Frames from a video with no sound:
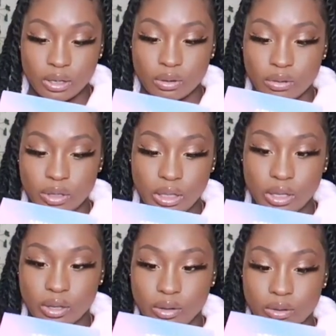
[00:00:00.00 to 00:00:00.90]
Really
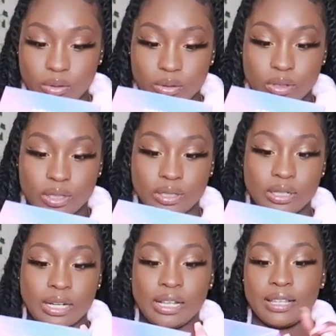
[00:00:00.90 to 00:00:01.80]
cute.
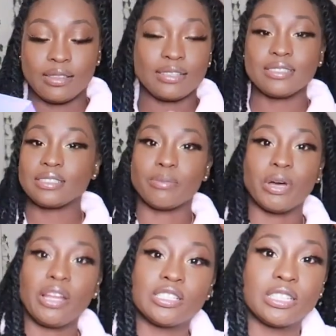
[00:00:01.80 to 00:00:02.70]
This is a
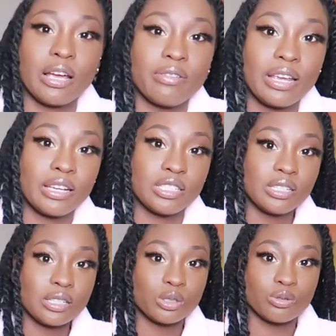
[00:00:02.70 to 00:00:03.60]
money shot right here. She
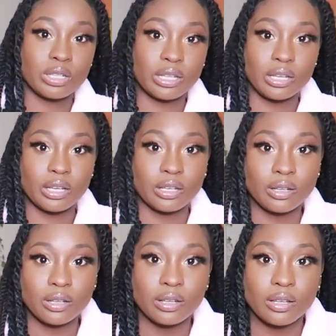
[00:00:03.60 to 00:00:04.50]
looks really good.
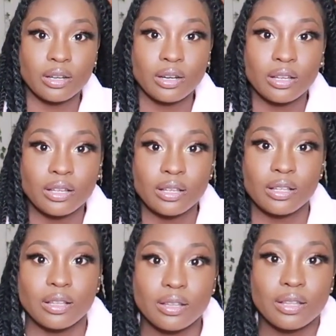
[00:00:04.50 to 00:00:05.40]

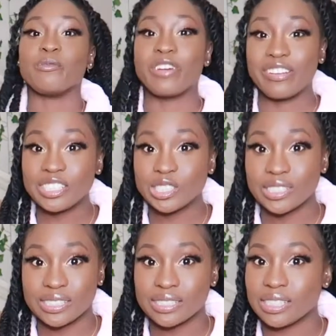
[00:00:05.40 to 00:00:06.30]
I'm very
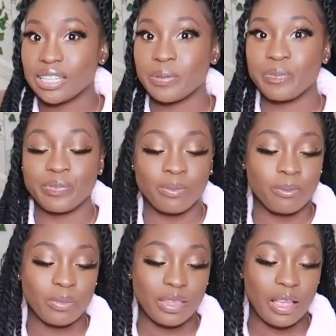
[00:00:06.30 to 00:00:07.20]
intrigued to see
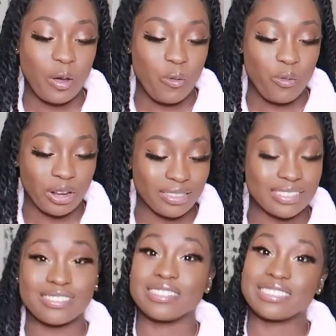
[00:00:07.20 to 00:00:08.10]
what
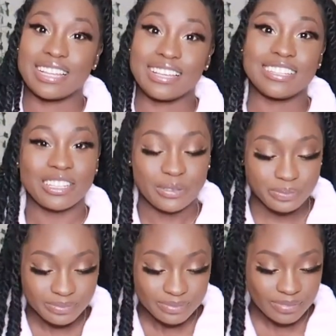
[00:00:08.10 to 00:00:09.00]
this looks like.
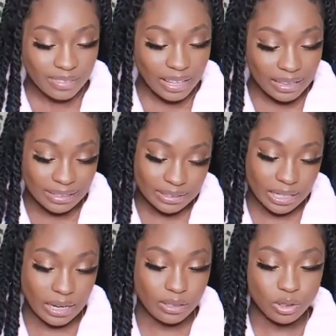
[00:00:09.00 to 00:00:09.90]
Let's
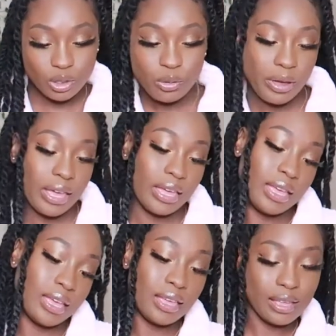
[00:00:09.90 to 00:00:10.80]
get into
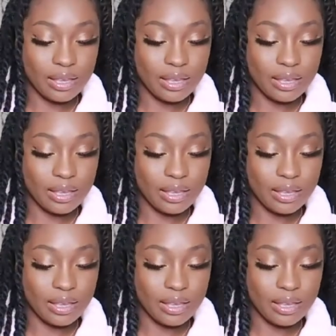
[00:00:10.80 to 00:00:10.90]
it.